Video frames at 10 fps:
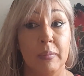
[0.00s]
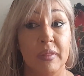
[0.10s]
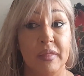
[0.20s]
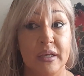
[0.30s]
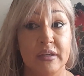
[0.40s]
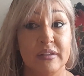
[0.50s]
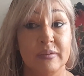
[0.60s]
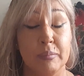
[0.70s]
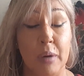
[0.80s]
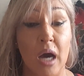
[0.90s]
these
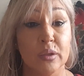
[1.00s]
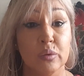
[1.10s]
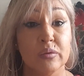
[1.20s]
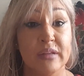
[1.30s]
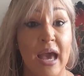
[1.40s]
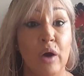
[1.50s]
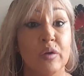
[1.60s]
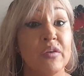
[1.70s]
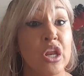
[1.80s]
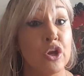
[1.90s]
bottles out
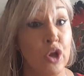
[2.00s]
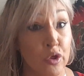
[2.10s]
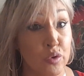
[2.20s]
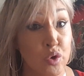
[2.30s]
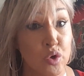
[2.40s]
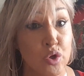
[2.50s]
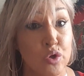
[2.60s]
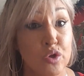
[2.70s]
of another